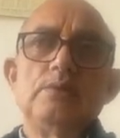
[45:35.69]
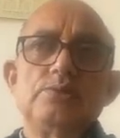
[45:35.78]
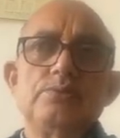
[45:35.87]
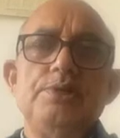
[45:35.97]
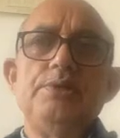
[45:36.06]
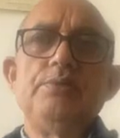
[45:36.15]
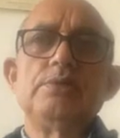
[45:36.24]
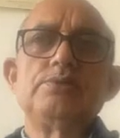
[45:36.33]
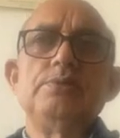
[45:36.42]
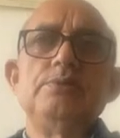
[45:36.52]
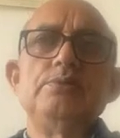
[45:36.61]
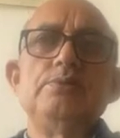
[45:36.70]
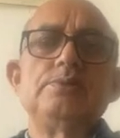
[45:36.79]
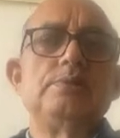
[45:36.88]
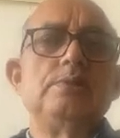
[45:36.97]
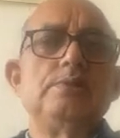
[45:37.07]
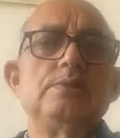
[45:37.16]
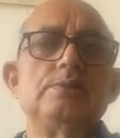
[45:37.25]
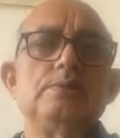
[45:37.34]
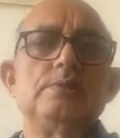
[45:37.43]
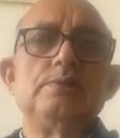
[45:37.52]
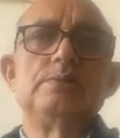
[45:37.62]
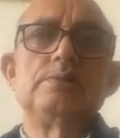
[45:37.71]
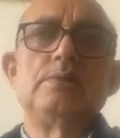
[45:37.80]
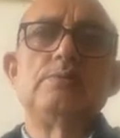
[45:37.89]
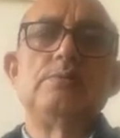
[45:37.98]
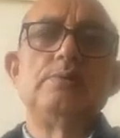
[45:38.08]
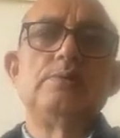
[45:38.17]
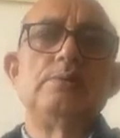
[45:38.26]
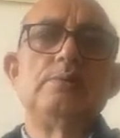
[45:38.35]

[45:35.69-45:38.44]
So radio also use these sound